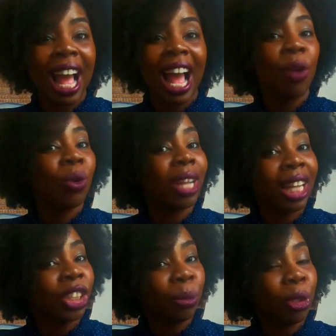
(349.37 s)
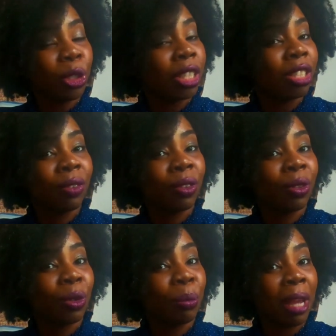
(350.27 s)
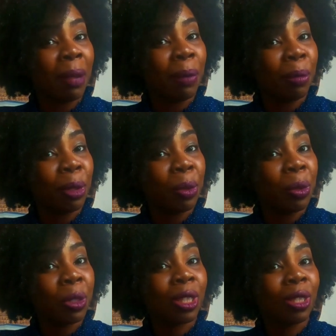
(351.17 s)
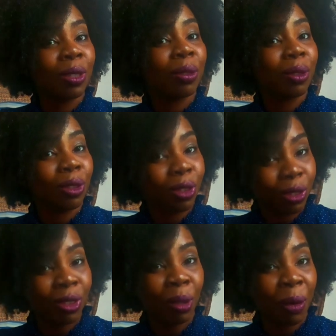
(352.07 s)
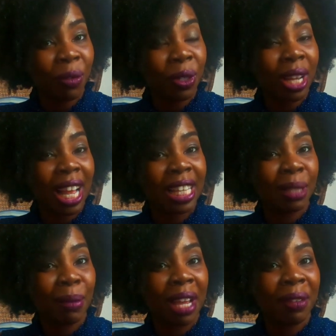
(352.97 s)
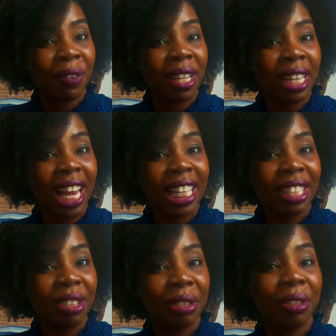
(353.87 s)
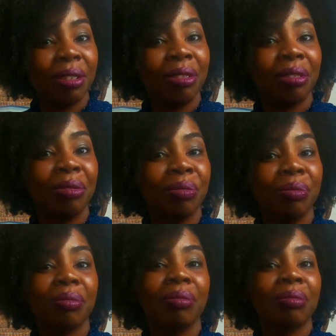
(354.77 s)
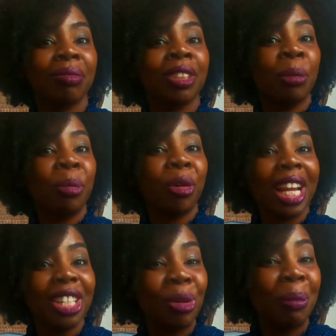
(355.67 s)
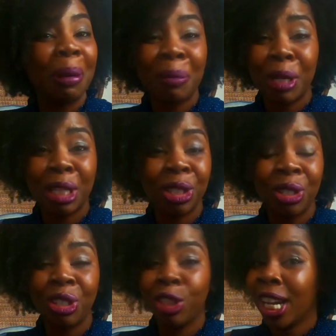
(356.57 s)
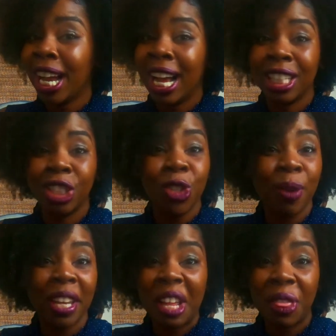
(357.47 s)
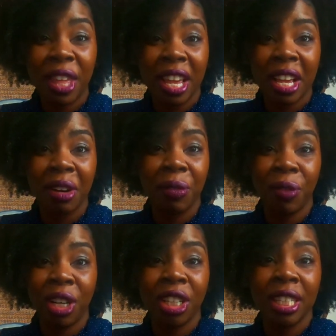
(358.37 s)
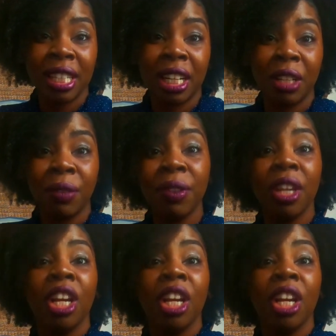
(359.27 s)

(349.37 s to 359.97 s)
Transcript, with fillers: I would attribute it to baby blues. Some of you guys might feel a little depressed. Remember, you know, you can't do anything for yourself.